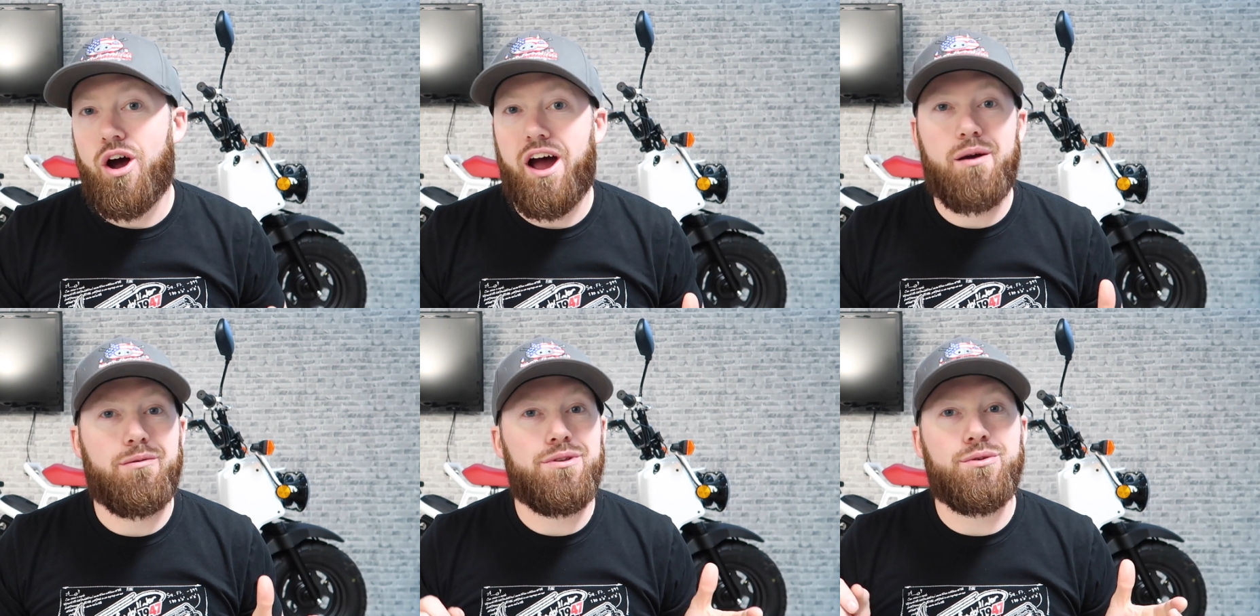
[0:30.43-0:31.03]

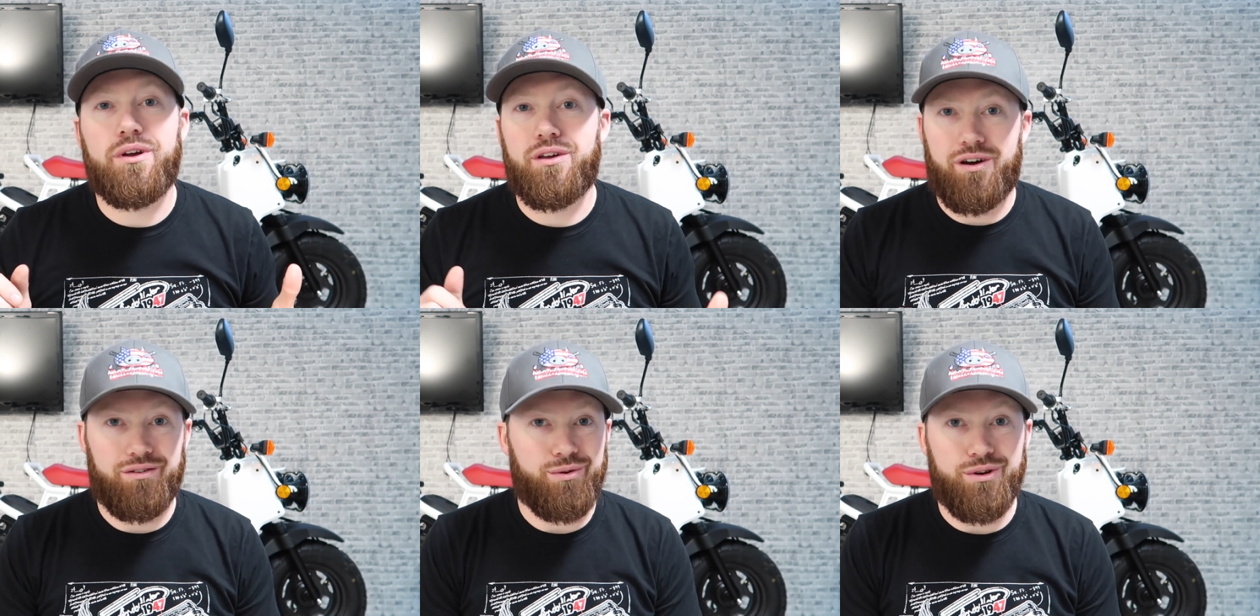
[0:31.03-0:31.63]
I'm gonna be doing it
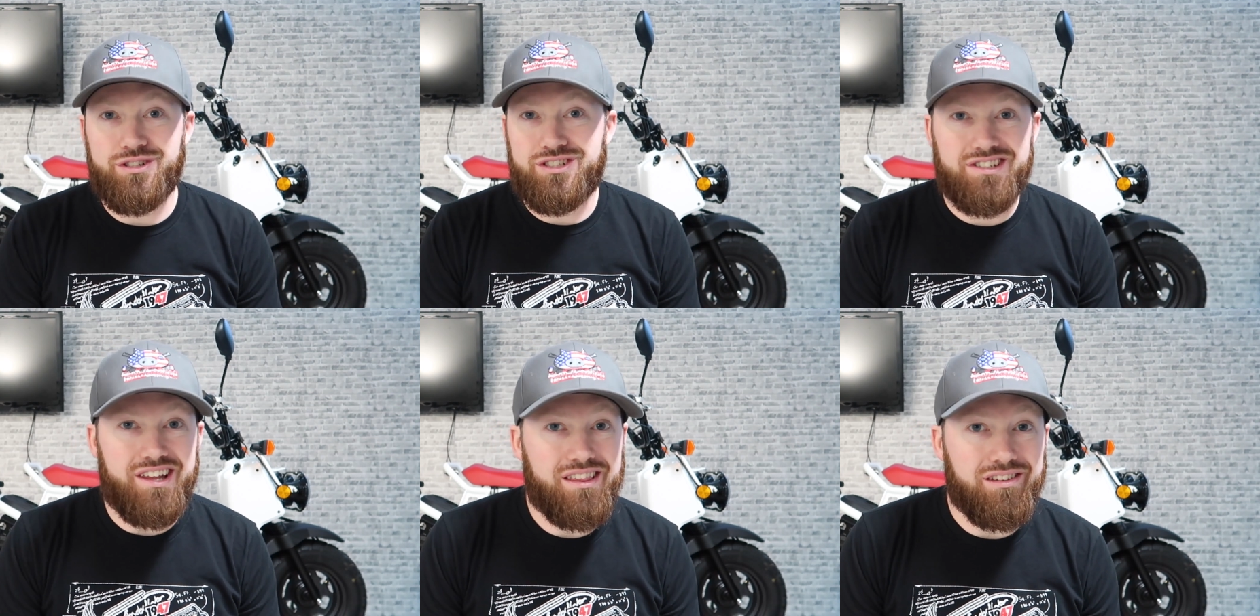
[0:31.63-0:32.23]
all to it.
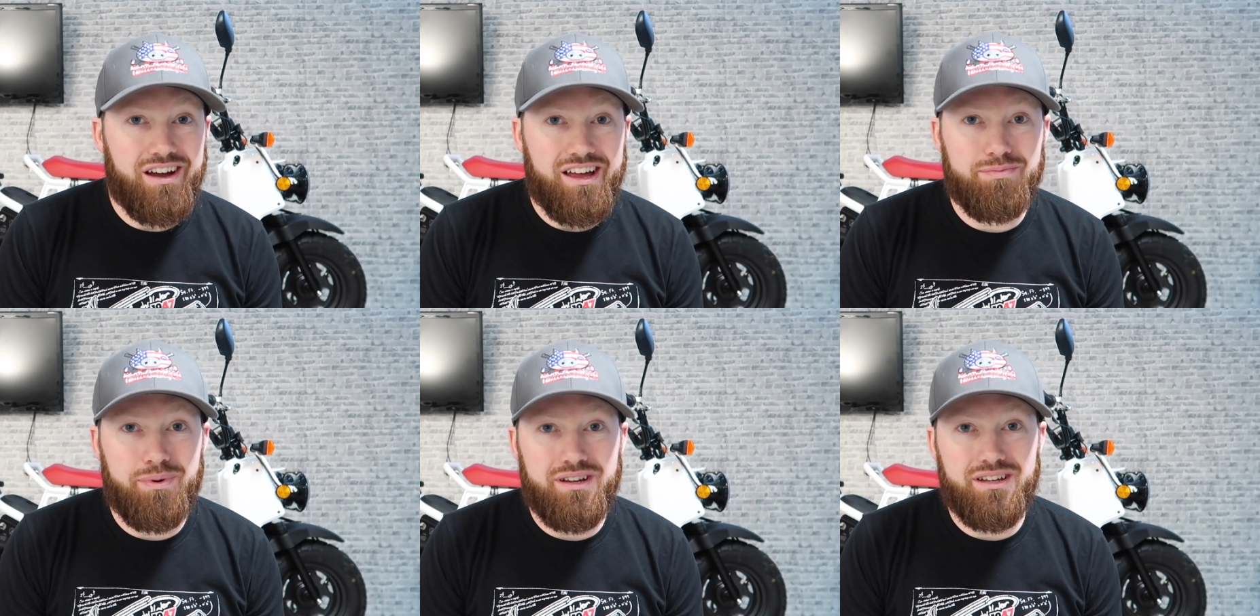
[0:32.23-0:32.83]
Just like the
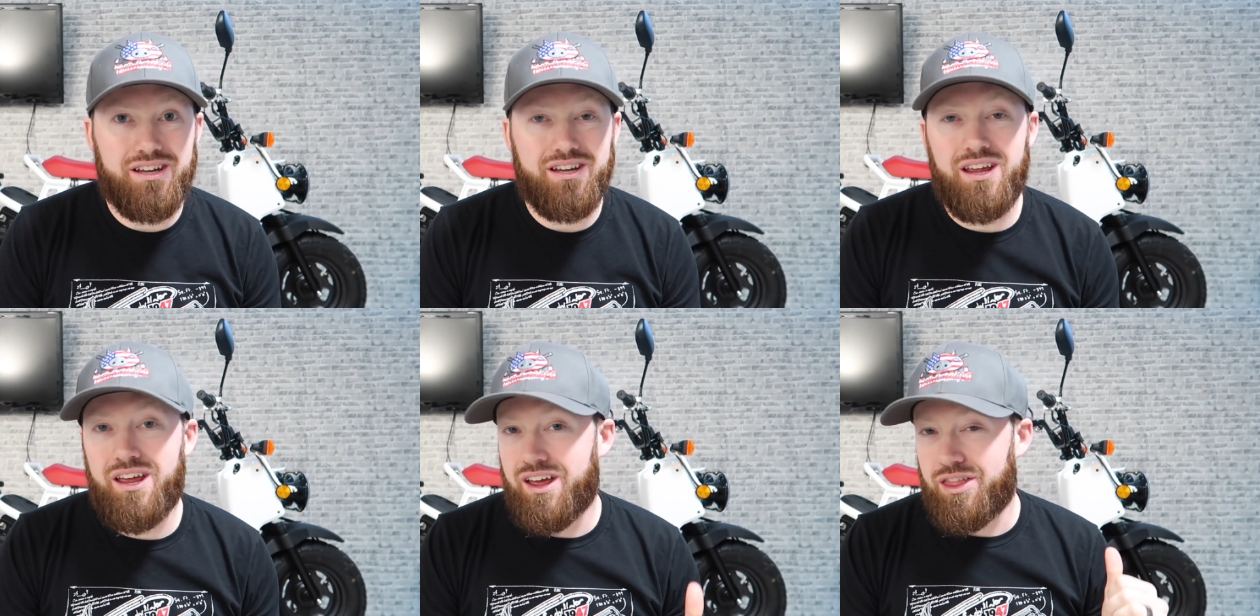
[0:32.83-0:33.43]
last bike,
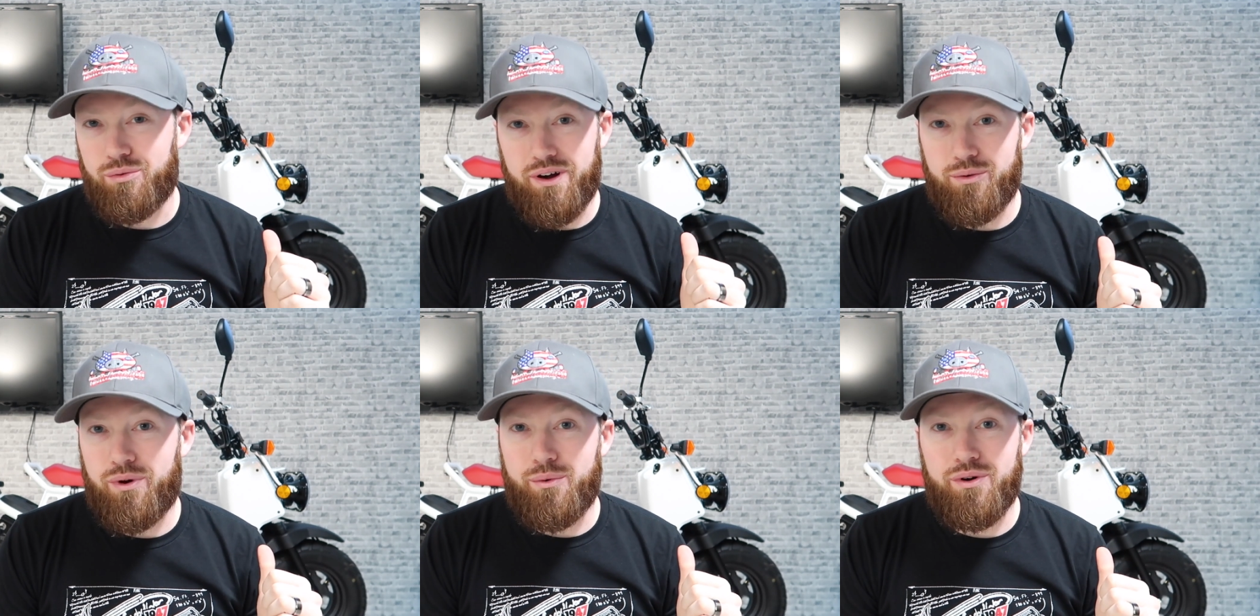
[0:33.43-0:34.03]
the red
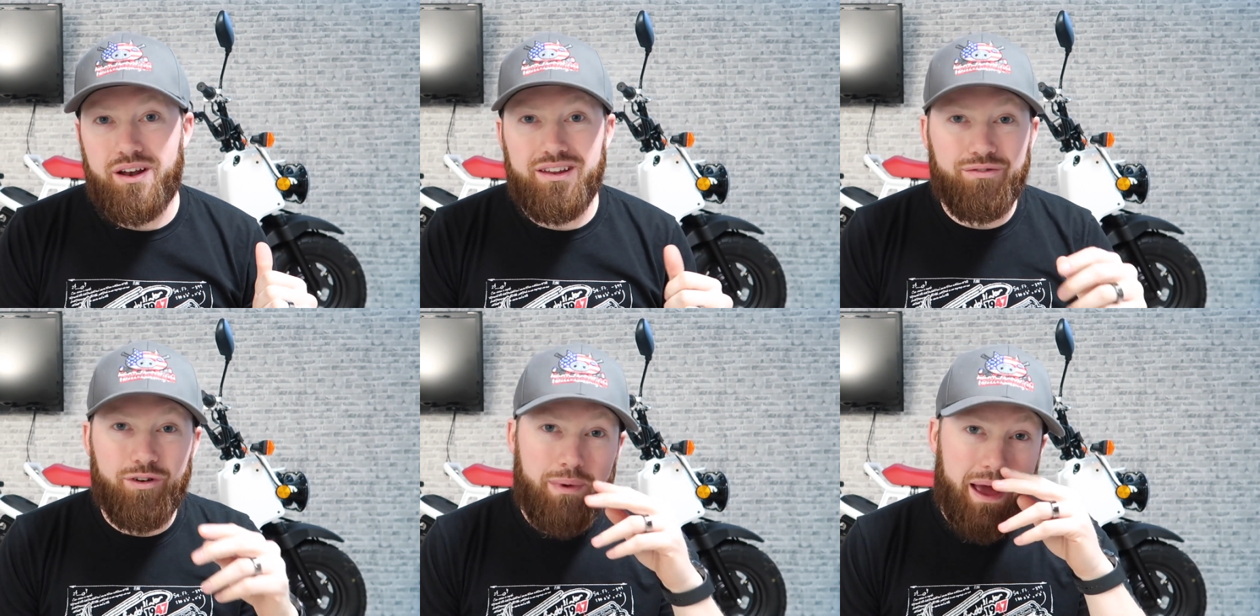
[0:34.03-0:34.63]
and white one I did
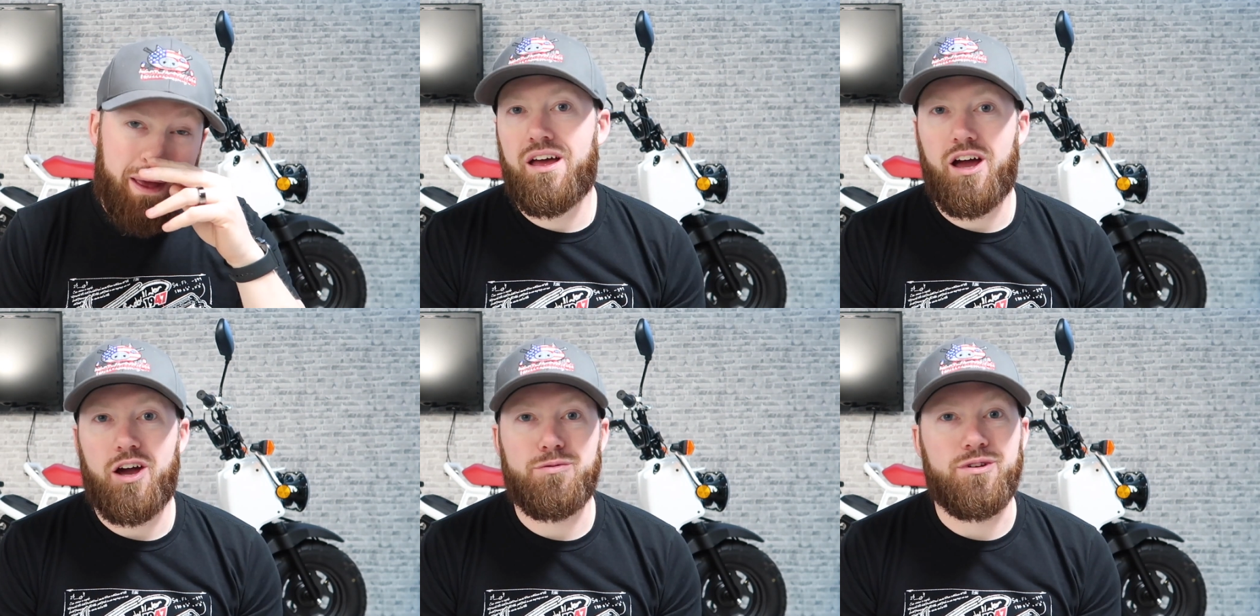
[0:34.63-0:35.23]
for Matt.
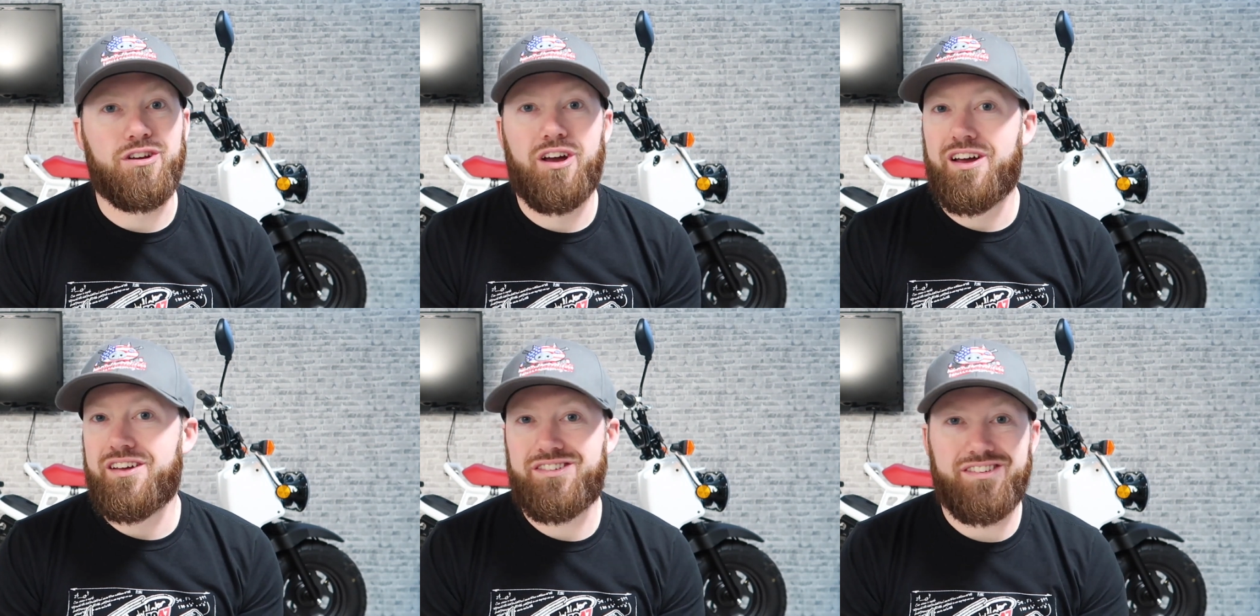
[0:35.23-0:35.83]
I'm gonna be
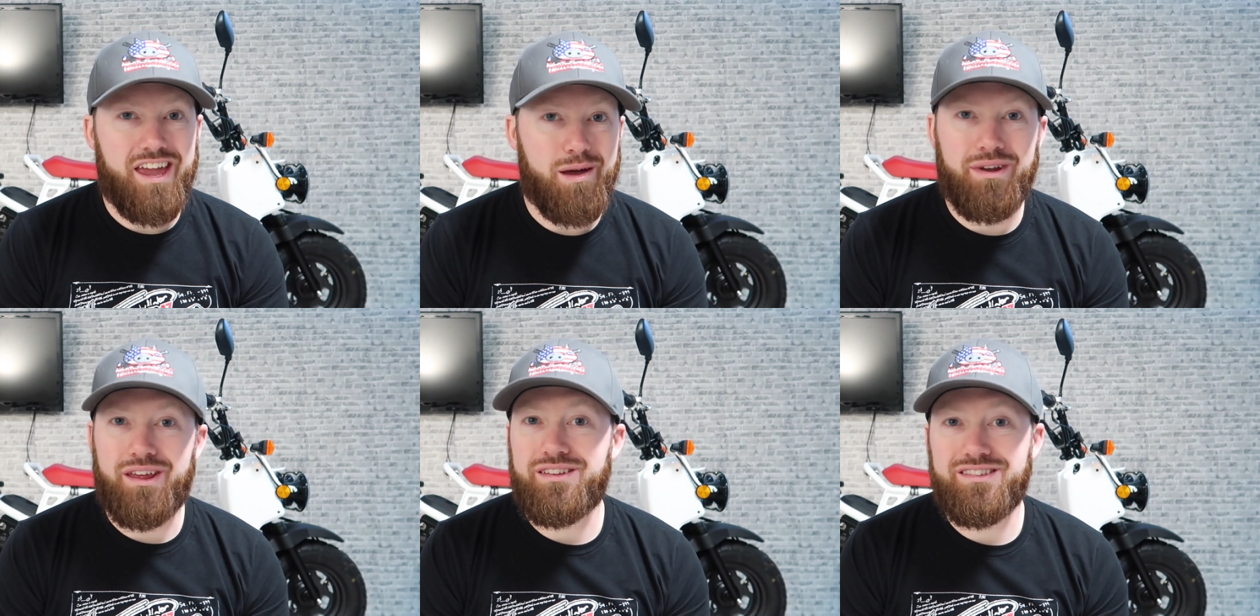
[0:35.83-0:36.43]
slamming
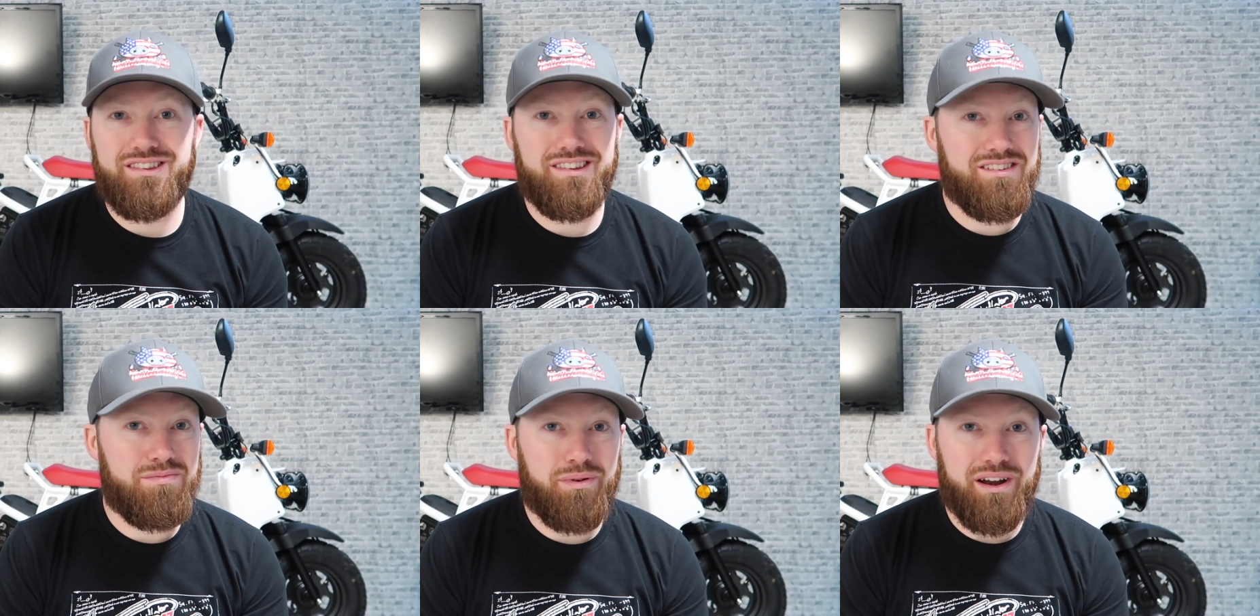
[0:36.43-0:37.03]
it,
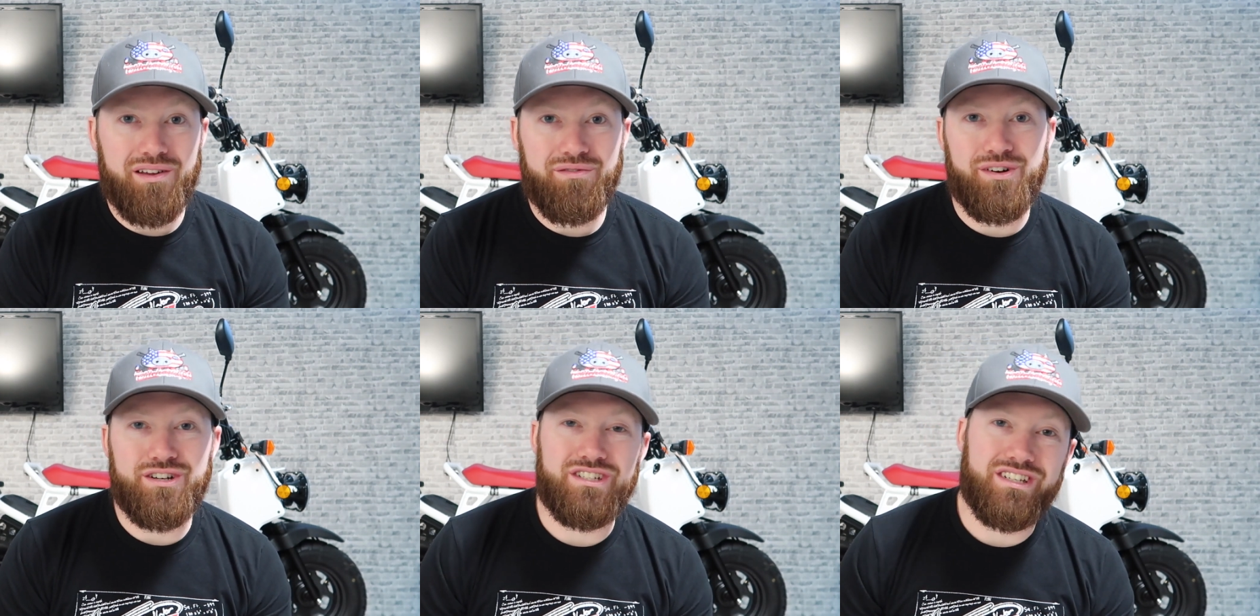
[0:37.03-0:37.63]
disc brake
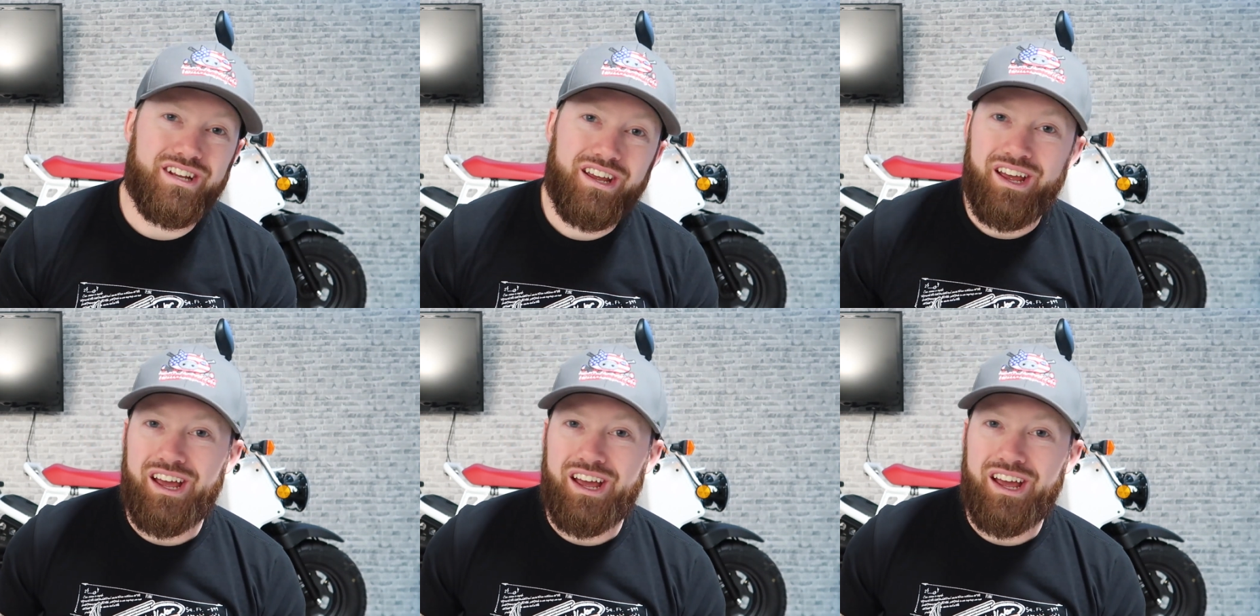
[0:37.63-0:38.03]
conversion.